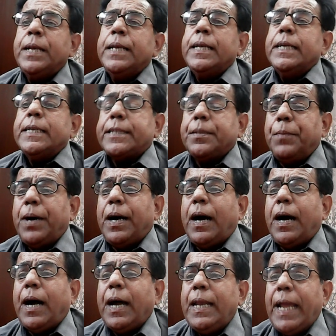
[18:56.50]

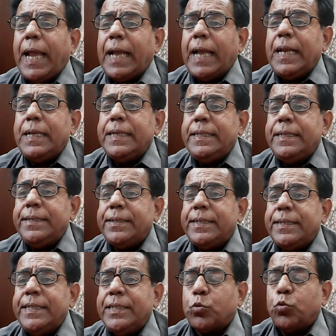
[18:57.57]
small l is
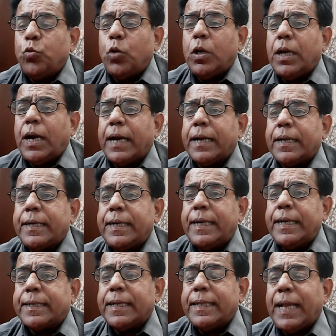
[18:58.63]
equal or
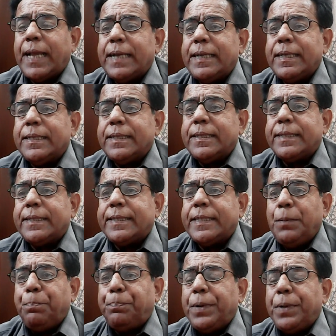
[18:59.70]
greater than
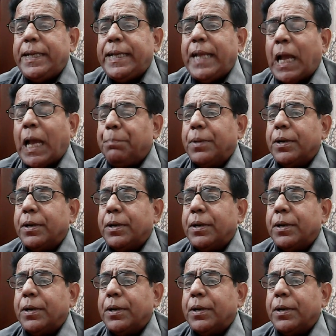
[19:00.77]
simply M